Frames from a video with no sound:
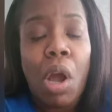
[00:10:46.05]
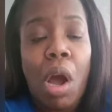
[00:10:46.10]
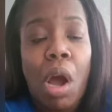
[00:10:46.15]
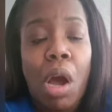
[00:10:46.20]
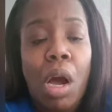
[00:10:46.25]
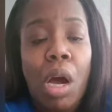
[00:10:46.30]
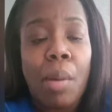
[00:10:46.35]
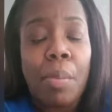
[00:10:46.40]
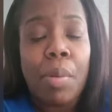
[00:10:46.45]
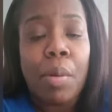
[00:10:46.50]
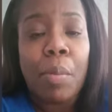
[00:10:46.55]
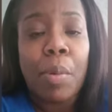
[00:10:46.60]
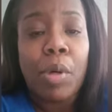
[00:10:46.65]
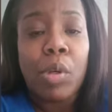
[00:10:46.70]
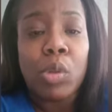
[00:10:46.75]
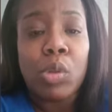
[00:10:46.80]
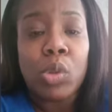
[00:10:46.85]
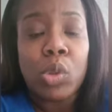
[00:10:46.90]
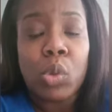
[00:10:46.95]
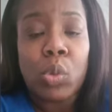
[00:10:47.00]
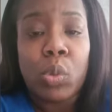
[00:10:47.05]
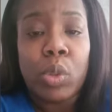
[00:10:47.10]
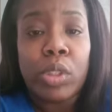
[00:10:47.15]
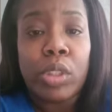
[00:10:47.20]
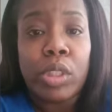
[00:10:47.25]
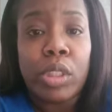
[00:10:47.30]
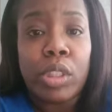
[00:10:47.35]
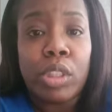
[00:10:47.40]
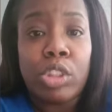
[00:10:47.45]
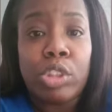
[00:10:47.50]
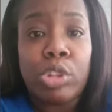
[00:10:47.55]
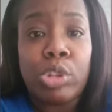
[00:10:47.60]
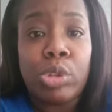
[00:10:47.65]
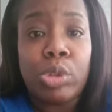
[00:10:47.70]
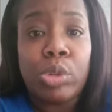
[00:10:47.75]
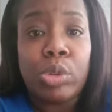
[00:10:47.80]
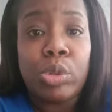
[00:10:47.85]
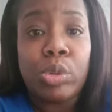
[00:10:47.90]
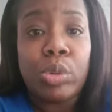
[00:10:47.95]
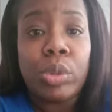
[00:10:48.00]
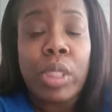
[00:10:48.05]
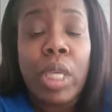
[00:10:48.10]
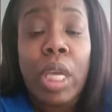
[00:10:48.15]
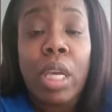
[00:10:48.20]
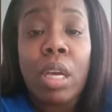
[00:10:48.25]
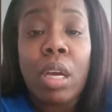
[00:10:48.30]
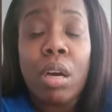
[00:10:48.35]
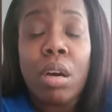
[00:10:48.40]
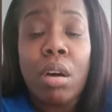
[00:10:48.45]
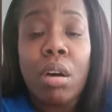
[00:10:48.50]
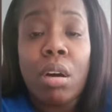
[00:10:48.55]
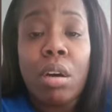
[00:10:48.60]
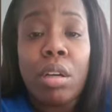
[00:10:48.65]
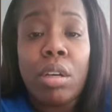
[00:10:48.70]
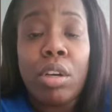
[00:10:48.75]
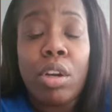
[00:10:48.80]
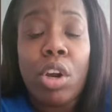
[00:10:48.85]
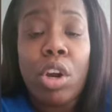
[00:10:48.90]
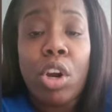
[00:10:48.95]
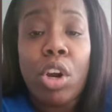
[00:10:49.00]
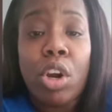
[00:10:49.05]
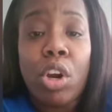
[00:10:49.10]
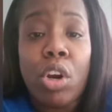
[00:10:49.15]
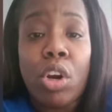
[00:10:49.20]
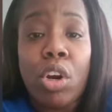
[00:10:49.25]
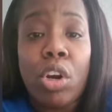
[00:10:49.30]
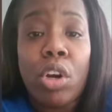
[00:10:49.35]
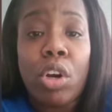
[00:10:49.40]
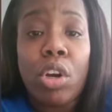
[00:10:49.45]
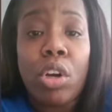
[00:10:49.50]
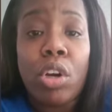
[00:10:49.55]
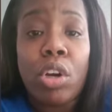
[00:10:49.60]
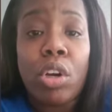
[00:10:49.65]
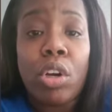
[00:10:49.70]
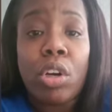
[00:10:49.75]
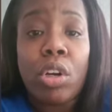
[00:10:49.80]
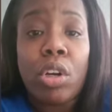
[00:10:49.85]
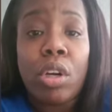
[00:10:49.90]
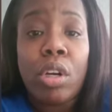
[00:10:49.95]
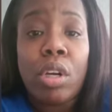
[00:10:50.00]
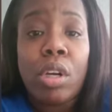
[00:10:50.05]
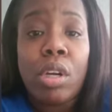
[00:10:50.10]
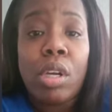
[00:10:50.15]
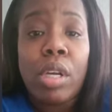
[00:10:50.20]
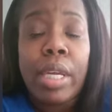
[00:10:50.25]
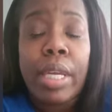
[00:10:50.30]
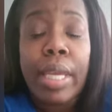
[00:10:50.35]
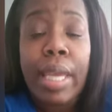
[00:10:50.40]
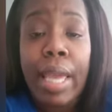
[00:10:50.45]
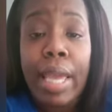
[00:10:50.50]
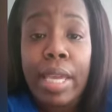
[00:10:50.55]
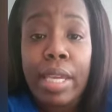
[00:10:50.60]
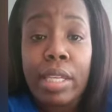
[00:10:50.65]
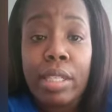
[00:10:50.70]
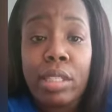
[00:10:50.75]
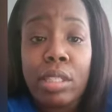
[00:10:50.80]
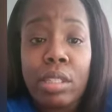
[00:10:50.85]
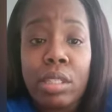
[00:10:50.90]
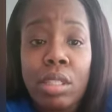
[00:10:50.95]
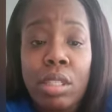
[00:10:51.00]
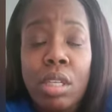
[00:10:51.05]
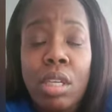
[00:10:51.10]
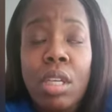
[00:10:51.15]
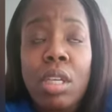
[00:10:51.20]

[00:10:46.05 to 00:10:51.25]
proposal, which is to take on her case.